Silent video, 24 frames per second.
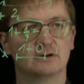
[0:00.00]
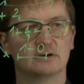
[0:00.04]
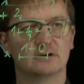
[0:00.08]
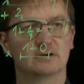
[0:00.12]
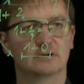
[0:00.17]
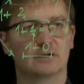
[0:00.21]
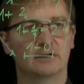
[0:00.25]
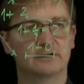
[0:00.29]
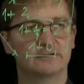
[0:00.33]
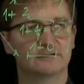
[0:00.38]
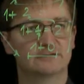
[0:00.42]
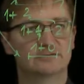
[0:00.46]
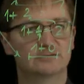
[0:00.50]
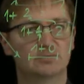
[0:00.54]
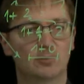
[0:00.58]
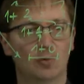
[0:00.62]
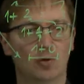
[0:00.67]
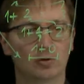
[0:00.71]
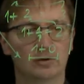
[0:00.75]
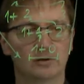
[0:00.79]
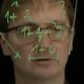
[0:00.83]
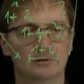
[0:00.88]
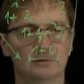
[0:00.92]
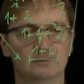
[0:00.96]
kind of
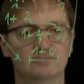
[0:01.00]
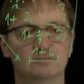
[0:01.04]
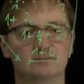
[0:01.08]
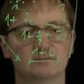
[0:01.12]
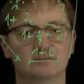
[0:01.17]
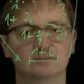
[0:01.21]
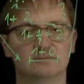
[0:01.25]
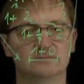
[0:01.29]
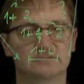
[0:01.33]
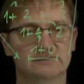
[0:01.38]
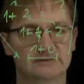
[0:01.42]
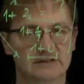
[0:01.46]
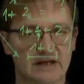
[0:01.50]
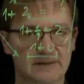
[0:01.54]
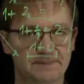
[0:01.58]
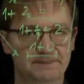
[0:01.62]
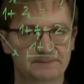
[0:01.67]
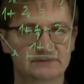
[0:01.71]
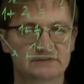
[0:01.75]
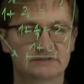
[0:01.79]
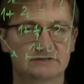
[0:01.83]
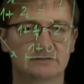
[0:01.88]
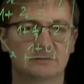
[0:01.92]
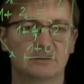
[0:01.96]
smaller
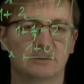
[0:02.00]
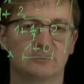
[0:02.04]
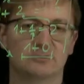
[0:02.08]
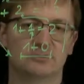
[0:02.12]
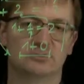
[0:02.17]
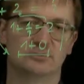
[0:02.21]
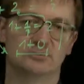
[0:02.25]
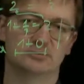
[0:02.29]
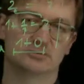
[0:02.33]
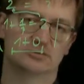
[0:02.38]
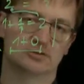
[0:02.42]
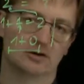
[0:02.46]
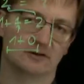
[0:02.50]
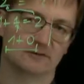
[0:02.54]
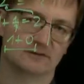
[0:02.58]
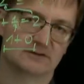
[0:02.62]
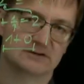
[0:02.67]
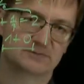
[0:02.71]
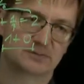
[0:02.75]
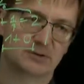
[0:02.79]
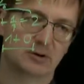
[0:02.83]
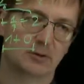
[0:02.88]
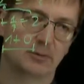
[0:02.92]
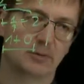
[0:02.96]
steps how to solve this
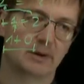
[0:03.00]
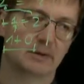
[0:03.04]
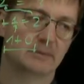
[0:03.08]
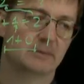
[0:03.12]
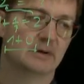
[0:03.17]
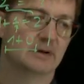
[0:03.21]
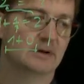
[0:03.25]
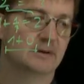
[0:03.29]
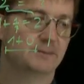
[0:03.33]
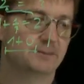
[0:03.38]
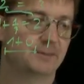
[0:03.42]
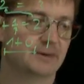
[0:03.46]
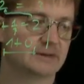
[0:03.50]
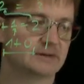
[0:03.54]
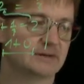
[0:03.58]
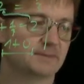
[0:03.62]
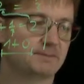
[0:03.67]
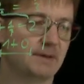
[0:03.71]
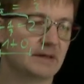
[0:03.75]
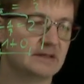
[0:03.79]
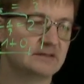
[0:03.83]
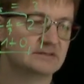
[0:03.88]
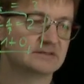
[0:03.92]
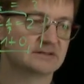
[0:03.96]
problem. But the
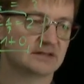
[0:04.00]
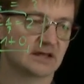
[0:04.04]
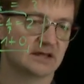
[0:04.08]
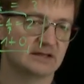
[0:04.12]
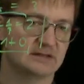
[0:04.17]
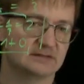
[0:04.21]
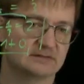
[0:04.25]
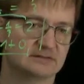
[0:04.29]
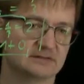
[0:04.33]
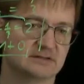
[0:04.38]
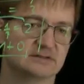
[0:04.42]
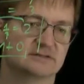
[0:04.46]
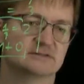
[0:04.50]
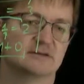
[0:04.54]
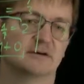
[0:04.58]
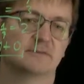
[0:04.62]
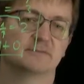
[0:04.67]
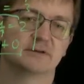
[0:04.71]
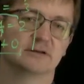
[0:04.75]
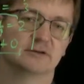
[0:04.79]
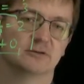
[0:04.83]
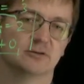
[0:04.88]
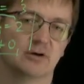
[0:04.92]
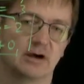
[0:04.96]
base case is
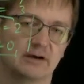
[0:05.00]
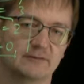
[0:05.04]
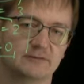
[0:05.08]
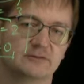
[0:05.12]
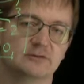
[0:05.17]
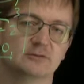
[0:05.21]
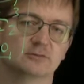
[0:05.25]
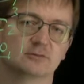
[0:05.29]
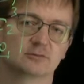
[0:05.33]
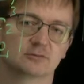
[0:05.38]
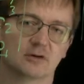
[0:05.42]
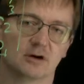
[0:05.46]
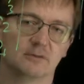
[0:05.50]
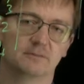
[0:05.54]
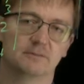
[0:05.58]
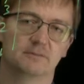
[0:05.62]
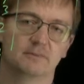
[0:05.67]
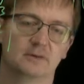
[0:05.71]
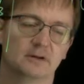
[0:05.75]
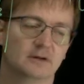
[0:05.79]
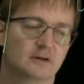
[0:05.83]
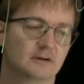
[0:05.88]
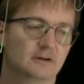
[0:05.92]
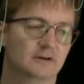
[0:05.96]
something you have to
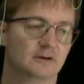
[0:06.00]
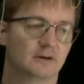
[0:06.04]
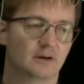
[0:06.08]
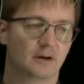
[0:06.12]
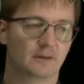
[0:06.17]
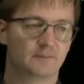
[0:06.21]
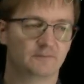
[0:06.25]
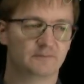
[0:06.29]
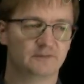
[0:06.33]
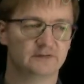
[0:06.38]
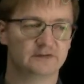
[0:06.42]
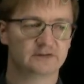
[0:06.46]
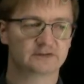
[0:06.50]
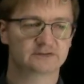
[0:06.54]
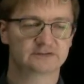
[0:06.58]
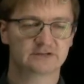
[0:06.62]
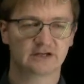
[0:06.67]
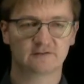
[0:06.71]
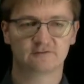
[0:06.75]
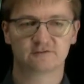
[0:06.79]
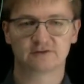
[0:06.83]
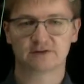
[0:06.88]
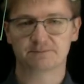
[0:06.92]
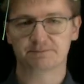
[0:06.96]
come up with
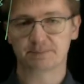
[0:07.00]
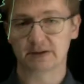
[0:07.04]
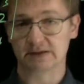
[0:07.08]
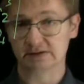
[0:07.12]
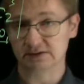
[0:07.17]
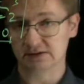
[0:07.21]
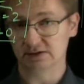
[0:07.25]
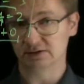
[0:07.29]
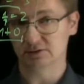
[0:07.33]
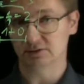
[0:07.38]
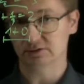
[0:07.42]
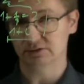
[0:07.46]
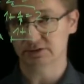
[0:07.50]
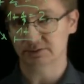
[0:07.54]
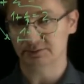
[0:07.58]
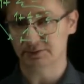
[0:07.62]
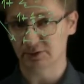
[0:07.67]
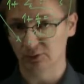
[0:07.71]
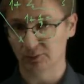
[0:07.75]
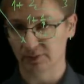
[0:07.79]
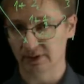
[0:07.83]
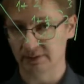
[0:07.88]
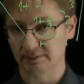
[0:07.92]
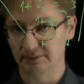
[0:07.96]
yourself depending on the
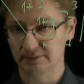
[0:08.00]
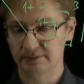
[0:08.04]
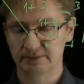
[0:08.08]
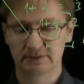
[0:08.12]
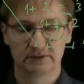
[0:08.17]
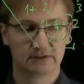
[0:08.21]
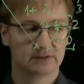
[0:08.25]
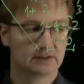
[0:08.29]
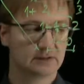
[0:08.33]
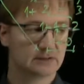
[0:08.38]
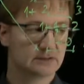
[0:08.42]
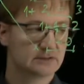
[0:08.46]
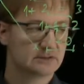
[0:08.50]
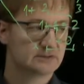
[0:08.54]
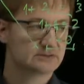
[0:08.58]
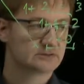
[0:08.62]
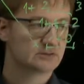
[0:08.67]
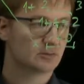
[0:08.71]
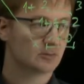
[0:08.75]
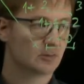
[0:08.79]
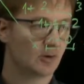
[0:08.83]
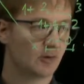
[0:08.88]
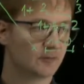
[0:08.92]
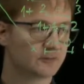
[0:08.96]
problem.
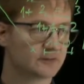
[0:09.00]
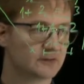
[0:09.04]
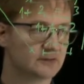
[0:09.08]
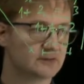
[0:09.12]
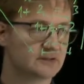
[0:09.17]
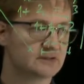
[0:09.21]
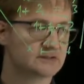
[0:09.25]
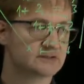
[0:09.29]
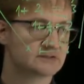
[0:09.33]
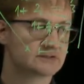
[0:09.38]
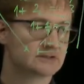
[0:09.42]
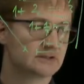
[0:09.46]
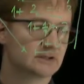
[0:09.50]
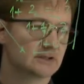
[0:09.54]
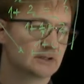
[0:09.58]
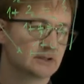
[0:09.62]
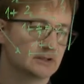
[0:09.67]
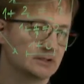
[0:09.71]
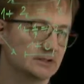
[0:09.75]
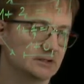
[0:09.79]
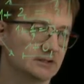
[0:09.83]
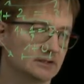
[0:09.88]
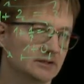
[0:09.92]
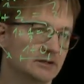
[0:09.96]
So often it's,
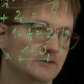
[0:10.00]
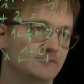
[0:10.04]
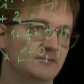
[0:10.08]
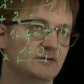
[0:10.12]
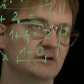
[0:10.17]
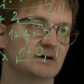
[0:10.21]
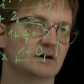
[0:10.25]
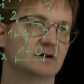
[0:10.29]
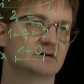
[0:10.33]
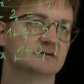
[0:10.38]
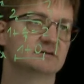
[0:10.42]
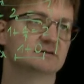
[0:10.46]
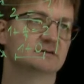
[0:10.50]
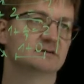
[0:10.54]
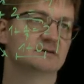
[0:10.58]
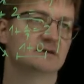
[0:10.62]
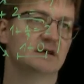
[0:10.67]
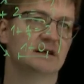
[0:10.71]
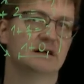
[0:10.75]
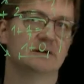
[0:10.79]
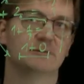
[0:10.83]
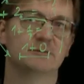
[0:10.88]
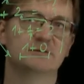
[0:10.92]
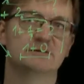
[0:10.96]
if we are
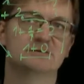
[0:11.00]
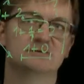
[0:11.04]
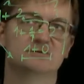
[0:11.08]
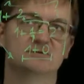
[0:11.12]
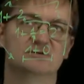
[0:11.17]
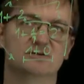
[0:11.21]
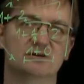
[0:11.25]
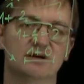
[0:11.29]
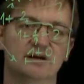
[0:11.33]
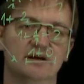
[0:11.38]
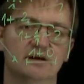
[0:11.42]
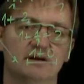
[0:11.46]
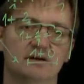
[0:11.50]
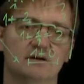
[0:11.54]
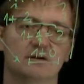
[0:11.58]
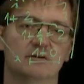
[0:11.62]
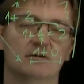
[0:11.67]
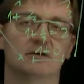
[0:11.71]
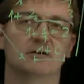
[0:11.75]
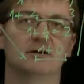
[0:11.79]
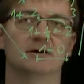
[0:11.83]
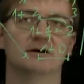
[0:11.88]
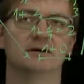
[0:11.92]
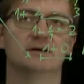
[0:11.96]
dealing with string
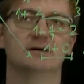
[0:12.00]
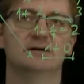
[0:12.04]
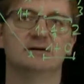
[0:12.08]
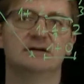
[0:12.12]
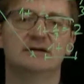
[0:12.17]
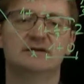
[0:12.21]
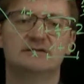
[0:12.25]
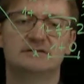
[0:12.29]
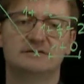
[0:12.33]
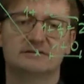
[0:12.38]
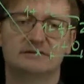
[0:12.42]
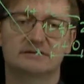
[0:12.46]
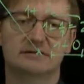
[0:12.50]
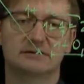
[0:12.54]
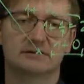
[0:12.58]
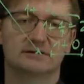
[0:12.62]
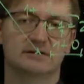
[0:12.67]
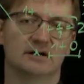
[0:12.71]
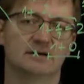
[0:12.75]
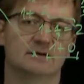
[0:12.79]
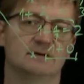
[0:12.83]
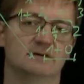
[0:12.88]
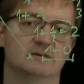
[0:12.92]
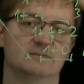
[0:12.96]
or a list,
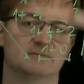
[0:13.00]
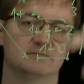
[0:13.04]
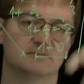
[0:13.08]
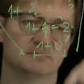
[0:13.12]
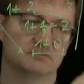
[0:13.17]
then